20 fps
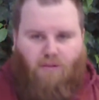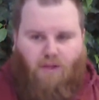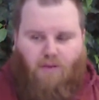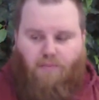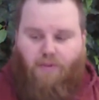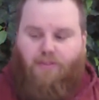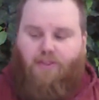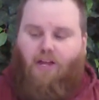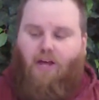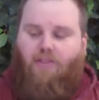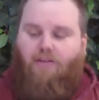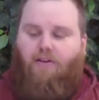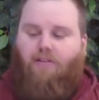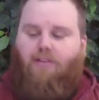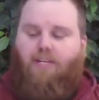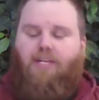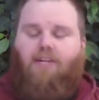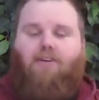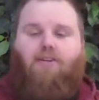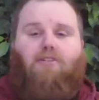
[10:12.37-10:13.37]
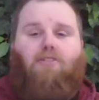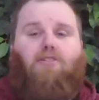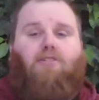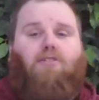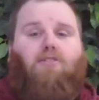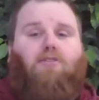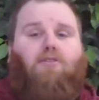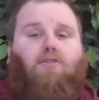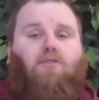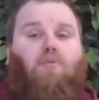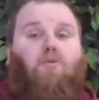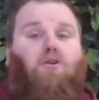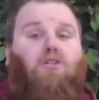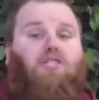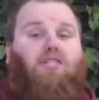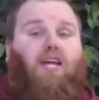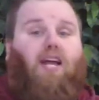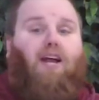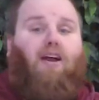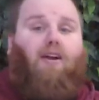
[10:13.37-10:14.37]
But the other leaders were
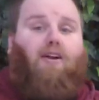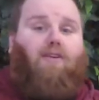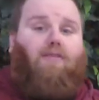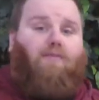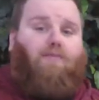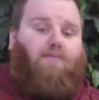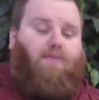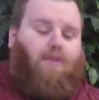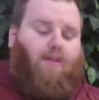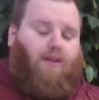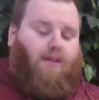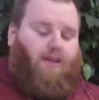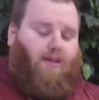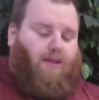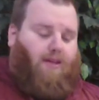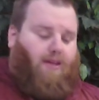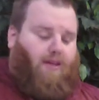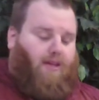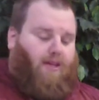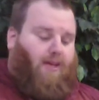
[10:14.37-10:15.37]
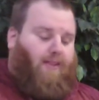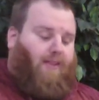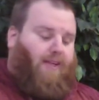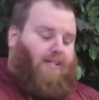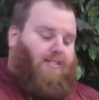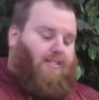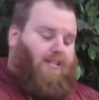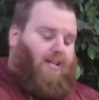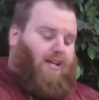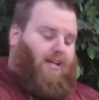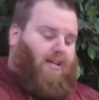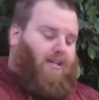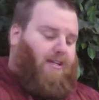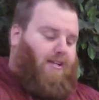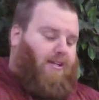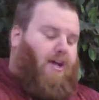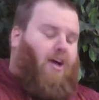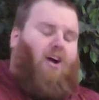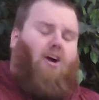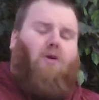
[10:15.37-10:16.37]
scared, and they
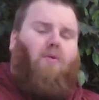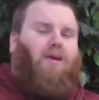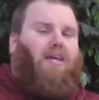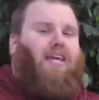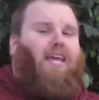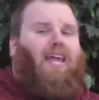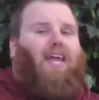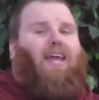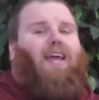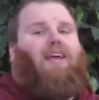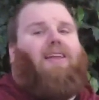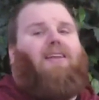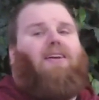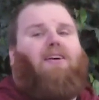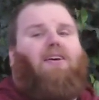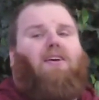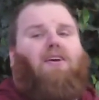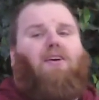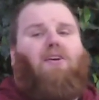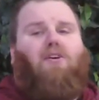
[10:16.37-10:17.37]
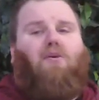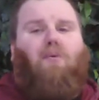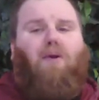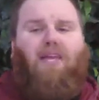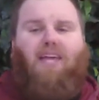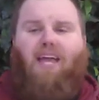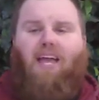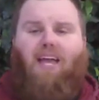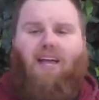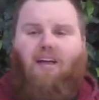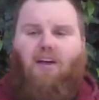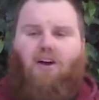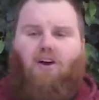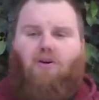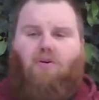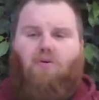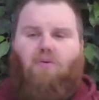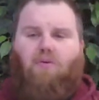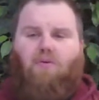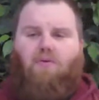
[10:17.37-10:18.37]
said, no, we can't. We can't
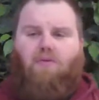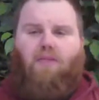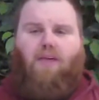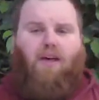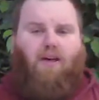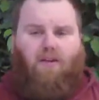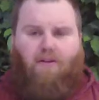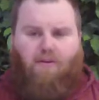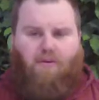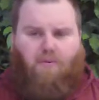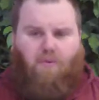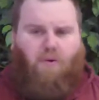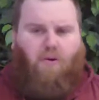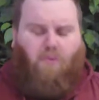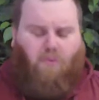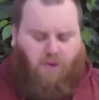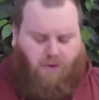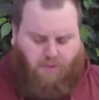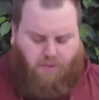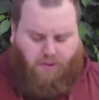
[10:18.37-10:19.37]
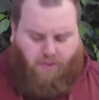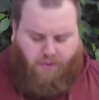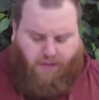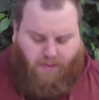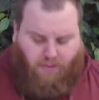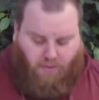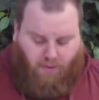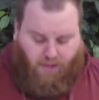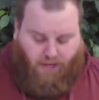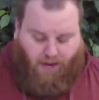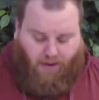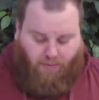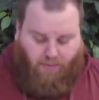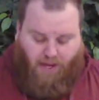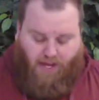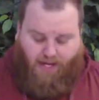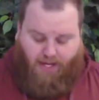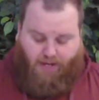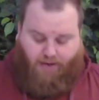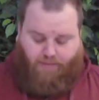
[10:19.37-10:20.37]
go. We're not
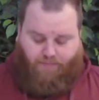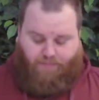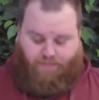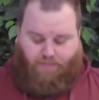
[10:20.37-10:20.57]
ready.